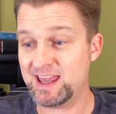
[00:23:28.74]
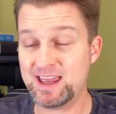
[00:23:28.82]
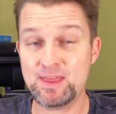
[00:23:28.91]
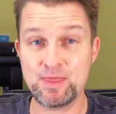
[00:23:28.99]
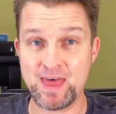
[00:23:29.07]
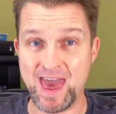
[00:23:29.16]

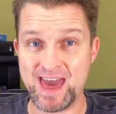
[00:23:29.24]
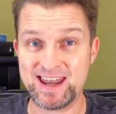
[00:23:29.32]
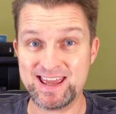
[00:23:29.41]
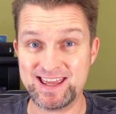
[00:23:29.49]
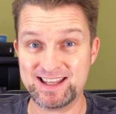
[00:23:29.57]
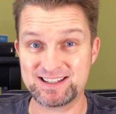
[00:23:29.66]
in that
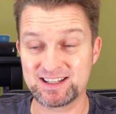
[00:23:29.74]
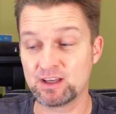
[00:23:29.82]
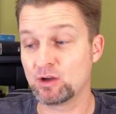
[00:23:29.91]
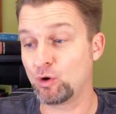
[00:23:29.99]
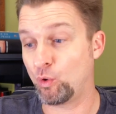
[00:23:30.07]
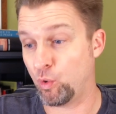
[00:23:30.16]
it,
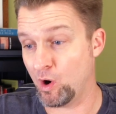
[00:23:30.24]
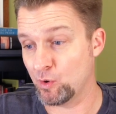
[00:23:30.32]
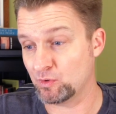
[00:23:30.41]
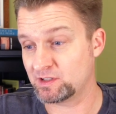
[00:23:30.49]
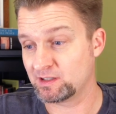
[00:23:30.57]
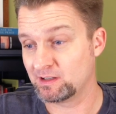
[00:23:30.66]

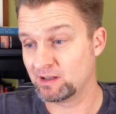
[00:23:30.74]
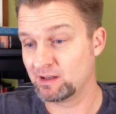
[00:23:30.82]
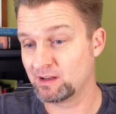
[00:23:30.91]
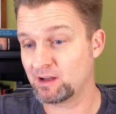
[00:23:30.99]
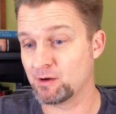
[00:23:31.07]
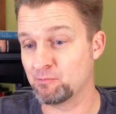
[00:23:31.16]
quote,
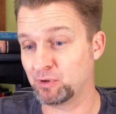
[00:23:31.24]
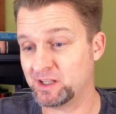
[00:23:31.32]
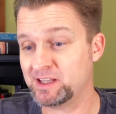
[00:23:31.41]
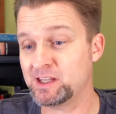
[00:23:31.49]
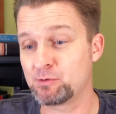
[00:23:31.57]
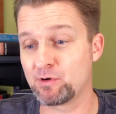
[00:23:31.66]

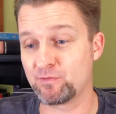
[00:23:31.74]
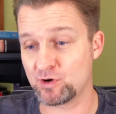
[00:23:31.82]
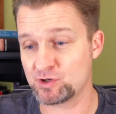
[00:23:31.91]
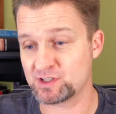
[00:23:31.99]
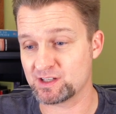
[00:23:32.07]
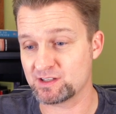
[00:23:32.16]
completely
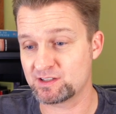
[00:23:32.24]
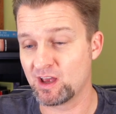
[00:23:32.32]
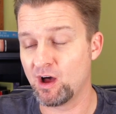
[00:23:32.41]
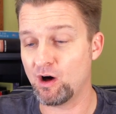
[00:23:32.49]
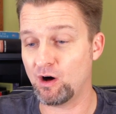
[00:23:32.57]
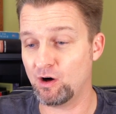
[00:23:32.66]
reverses
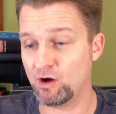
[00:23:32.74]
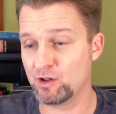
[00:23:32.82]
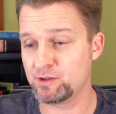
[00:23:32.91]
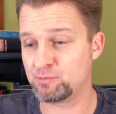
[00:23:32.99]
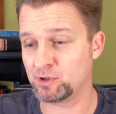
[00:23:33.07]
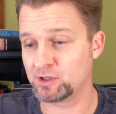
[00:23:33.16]
all
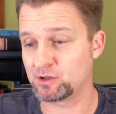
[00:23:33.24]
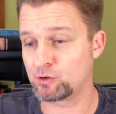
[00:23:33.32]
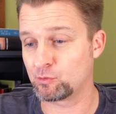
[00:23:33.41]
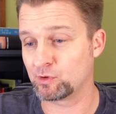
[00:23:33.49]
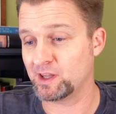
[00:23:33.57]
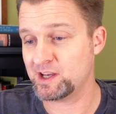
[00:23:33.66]
the
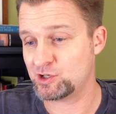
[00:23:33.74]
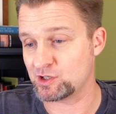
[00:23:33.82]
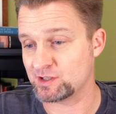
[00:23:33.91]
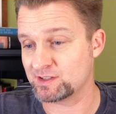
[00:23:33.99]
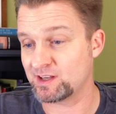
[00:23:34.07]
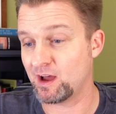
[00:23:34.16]
political
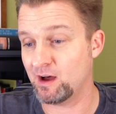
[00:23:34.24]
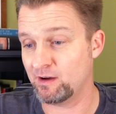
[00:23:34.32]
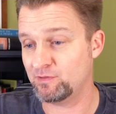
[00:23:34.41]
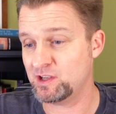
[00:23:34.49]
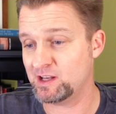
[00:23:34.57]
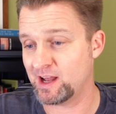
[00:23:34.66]
relations
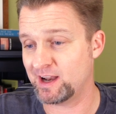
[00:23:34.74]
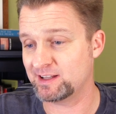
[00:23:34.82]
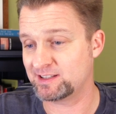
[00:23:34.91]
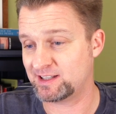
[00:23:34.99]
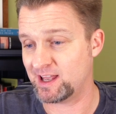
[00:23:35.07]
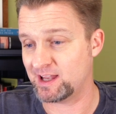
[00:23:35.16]
of the
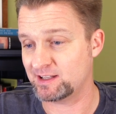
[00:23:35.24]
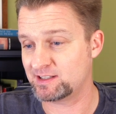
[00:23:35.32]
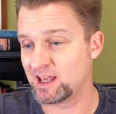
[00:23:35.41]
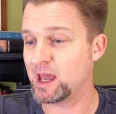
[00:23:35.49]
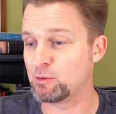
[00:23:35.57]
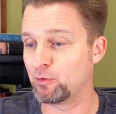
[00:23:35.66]
United
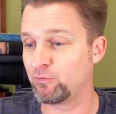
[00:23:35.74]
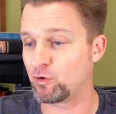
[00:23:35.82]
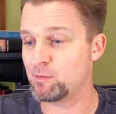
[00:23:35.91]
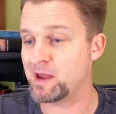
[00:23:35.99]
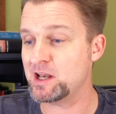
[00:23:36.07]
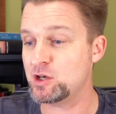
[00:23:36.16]
States and will
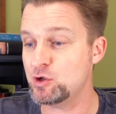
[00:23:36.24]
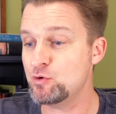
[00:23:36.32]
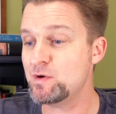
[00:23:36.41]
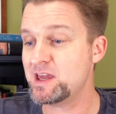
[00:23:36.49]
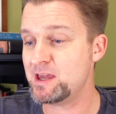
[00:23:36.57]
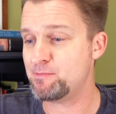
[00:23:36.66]
form a
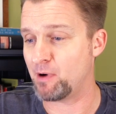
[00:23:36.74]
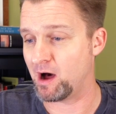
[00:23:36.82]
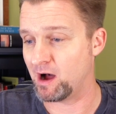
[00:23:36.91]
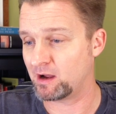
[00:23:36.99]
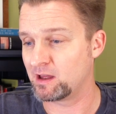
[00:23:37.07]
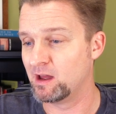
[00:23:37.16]
new
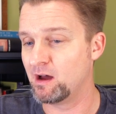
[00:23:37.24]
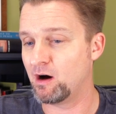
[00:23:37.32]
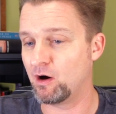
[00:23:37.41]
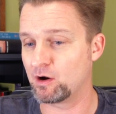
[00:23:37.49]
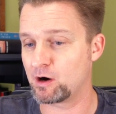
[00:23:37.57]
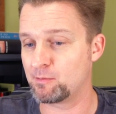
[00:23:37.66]
epoch
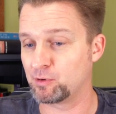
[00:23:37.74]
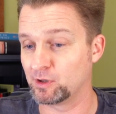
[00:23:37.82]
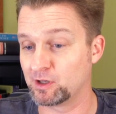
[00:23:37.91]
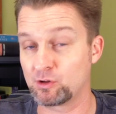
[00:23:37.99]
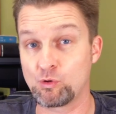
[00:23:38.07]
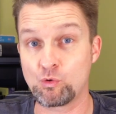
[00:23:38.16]
on our
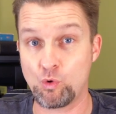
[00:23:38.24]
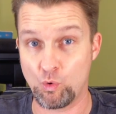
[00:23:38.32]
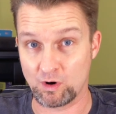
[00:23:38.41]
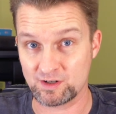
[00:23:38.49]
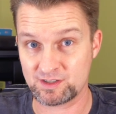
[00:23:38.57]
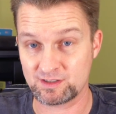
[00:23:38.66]
political
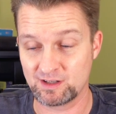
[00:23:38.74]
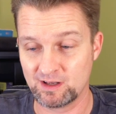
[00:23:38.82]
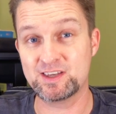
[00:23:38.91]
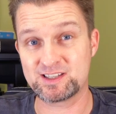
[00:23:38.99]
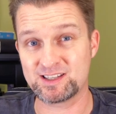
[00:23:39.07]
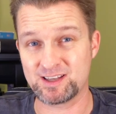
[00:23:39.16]
course.
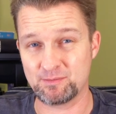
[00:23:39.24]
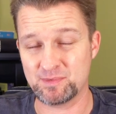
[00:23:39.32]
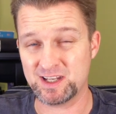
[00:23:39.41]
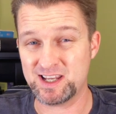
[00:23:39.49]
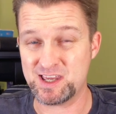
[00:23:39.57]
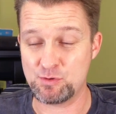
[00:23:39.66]
This is something
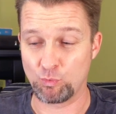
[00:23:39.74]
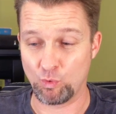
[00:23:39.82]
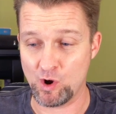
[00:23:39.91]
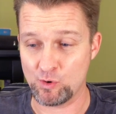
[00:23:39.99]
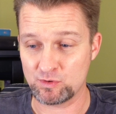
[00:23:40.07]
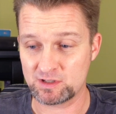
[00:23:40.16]
that he
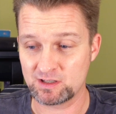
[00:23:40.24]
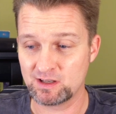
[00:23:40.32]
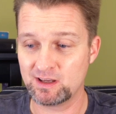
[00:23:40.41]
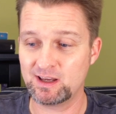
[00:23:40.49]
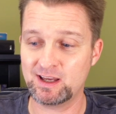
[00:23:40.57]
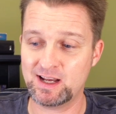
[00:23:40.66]
wrote
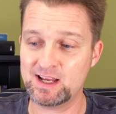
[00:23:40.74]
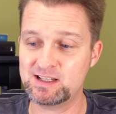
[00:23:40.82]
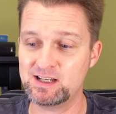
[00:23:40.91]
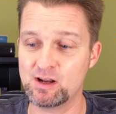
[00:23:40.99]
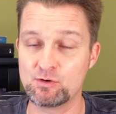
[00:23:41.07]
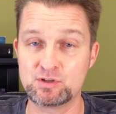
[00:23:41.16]
in
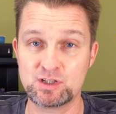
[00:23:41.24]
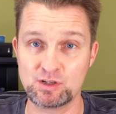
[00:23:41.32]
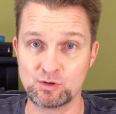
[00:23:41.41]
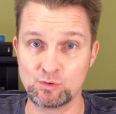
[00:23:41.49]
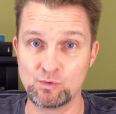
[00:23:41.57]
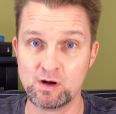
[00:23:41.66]

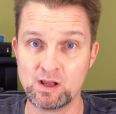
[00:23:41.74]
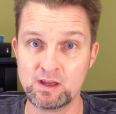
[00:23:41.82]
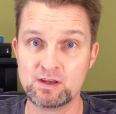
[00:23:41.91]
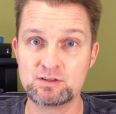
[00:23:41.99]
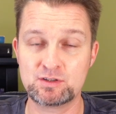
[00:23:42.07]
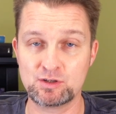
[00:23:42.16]
1802
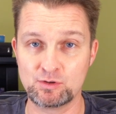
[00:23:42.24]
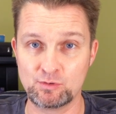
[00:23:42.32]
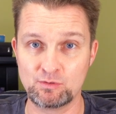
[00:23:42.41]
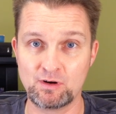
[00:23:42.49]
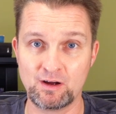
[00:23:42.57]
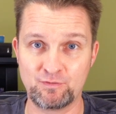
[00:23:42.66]

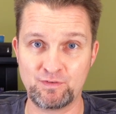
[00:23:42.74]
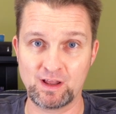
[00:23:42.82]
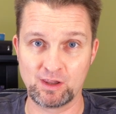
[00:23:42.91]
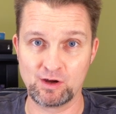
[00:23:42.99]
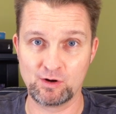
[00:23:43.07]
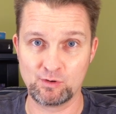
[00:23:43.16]
to a
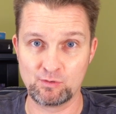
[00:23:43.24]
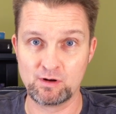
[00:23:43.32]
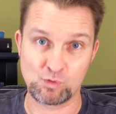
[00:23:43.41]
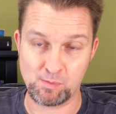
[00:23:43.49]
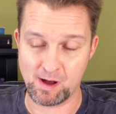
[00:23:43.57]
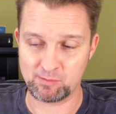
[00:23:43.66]
fellow
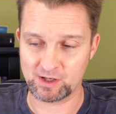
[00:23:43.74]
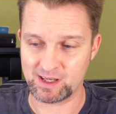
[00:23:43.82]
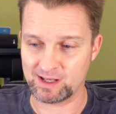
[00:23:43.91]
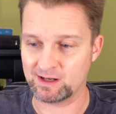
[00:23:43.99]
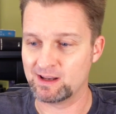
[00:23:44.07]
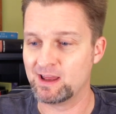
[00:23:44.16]

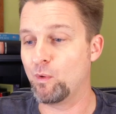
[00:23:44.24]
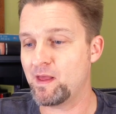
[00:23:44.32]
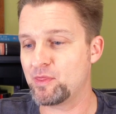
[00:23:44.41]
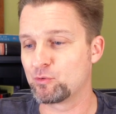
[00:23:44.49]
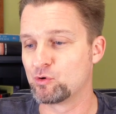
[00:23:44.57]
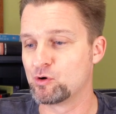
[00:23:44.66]
Republican
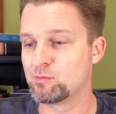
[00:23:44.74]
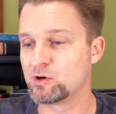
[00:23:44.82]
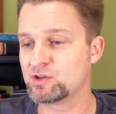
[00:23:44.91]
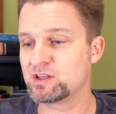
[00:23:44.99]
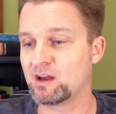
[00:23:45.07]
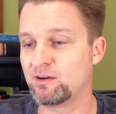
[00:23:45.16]
when the
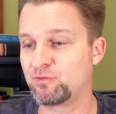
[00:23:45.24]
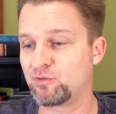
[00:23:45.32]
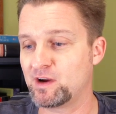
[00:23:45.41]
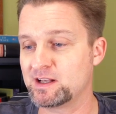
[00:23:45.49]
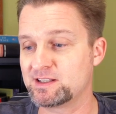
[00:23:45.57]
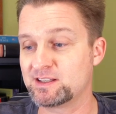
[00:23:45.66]
rumors of
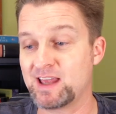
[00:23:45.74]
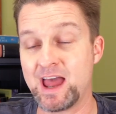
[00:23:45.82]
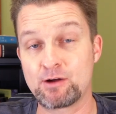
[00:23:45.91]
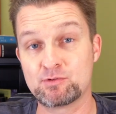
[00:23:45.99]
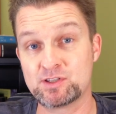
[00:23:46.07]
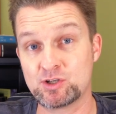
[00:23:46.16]
France's
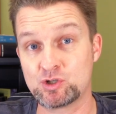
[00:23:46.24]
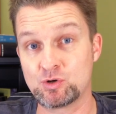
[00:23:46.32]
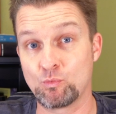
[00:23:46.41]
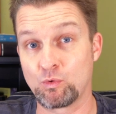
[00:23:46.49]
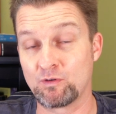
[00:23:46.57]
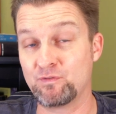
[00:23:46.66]

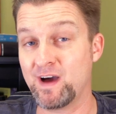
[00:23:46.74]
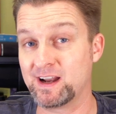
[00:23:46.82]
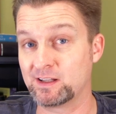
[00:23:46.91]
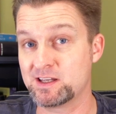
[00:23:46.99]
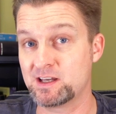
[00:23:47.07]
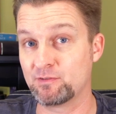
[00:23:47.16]
acquisition were
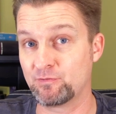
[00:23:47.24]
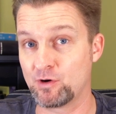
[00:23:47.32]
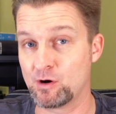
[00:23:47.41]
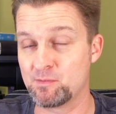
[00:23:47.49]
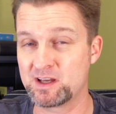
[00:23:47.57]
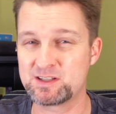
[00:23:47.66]
finally
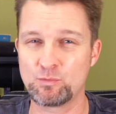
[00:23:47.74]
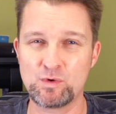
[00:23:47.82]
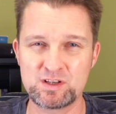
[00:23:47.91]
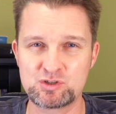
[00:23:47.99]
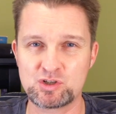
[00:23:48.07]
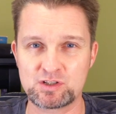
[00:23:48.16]
confirmed, because it
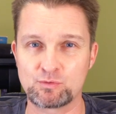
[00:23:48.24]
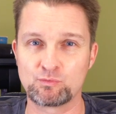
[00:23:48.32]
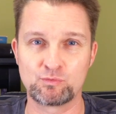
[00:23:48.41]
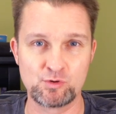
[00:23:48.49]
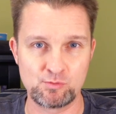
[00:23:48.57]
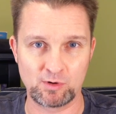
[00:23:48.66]
was just a
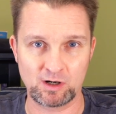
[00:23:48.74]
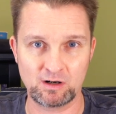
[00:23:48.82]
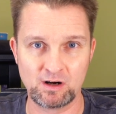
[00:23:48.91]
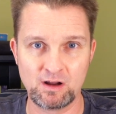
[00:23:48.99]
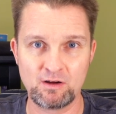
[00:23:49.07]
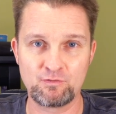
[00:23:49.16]
rumor
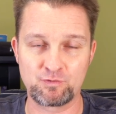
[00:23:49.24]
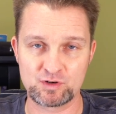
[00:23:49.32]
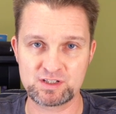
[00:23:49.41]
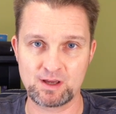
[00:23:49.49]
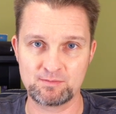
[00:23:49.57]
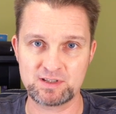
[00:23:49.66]
for
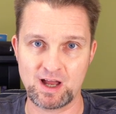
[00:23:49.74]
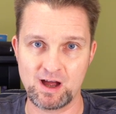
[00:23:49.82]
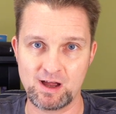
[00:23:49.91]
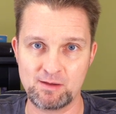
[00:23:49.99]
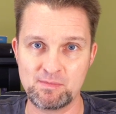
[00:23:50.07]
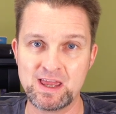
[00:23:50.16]
some
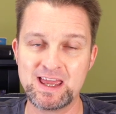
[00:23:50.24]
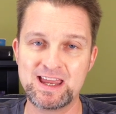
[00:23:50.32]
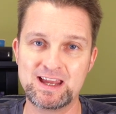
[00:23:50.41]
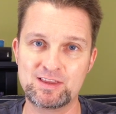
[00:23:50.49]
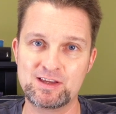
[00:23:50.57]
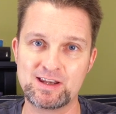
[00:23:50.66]
time
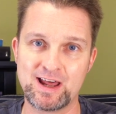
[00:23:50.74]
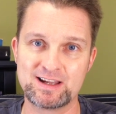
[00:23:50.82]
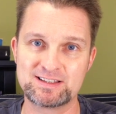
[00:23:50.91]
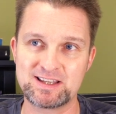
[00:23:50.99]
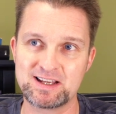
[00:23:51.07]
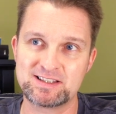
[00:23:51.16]
in the United
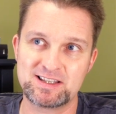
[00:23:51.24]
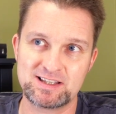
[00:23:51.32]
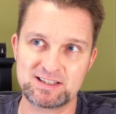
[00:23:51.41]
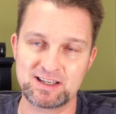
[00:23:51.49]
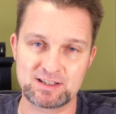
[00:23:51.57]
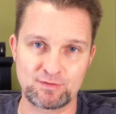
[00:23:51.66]
States.
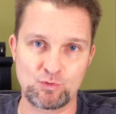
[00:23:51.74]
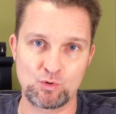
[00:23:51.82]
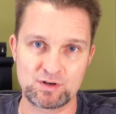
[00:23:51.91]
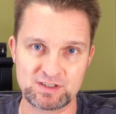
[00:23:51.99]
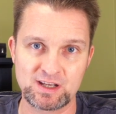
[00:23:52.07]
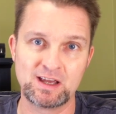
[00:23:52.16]
These things, of
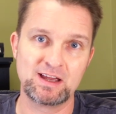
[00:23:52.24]
course,